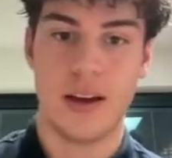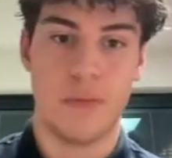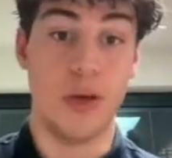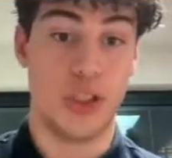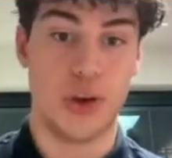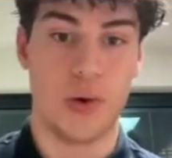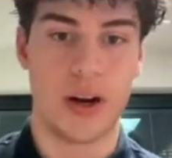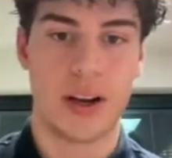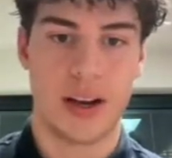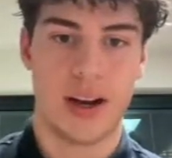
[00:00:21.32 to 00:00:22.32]

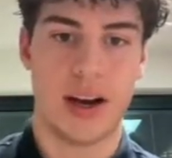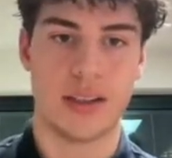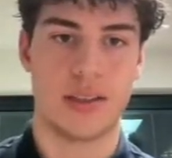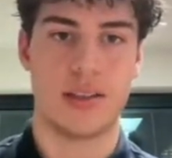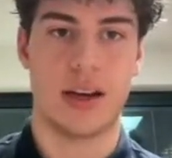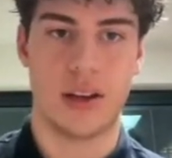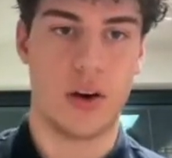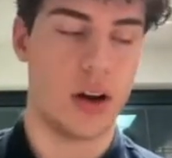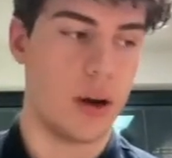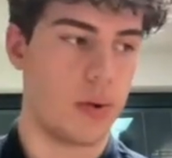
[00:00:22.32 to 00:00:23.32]
maturing as the
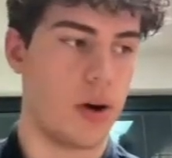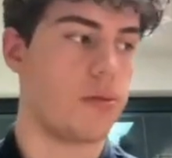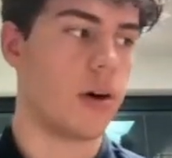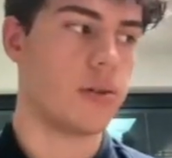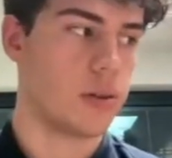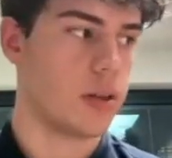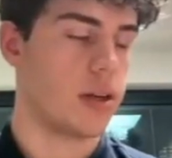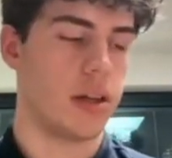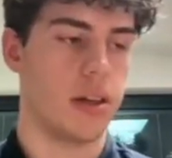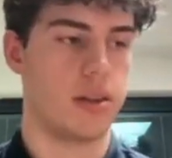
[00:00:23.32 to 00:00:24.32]
online profiles,
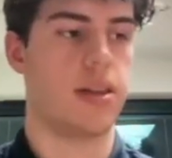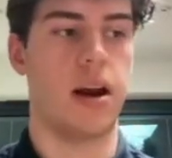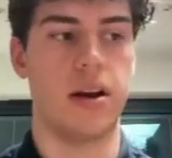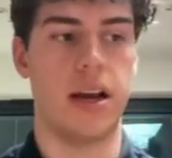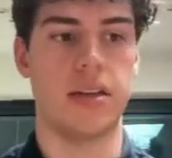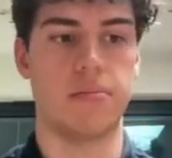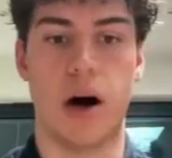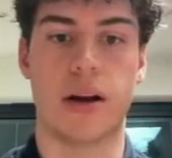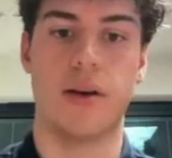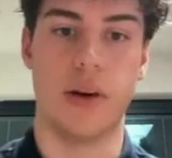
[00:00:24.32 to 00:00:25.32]
then it's
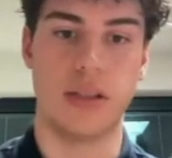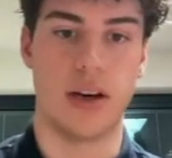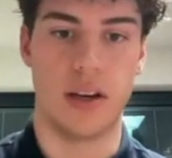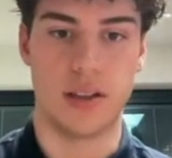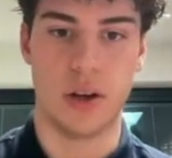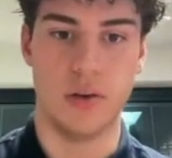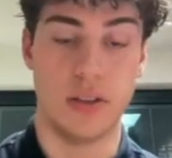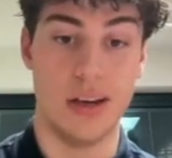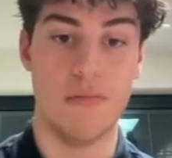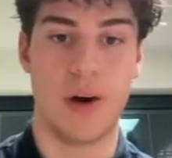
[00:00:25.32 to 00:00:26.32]
market research. So
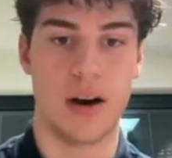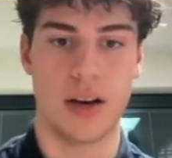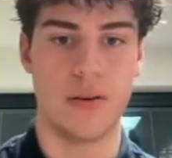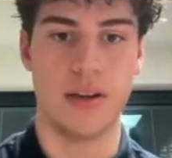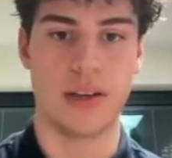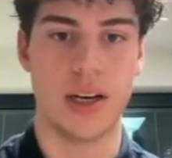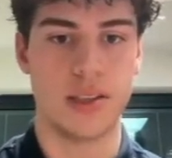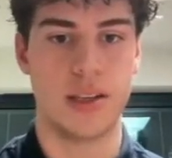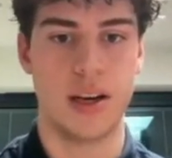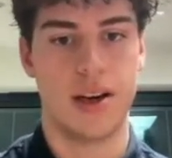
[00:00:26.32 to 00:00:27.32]
deep market research,
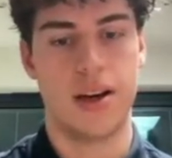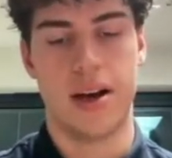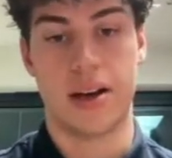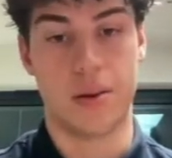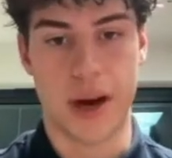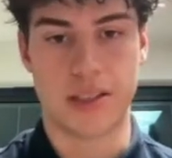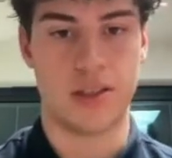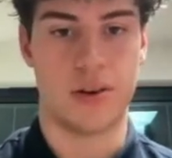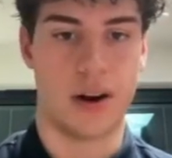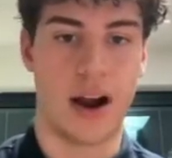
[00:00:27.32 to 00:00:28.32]

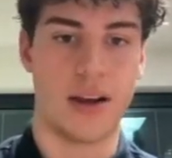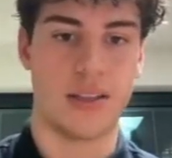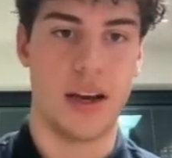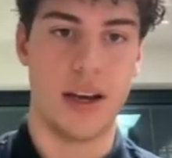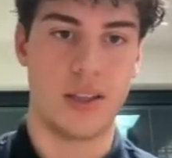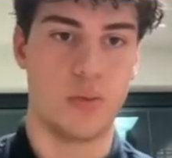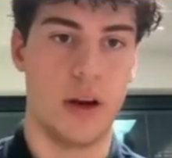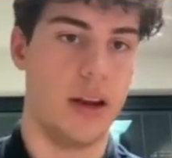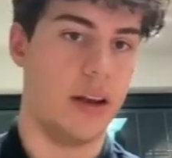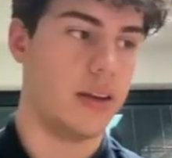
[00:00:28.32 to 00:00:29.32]
competitor analysis.
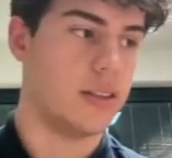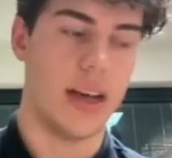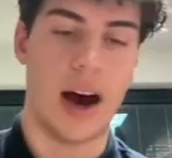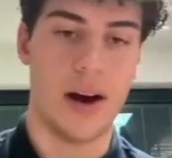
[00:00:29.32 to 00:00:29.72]
We're set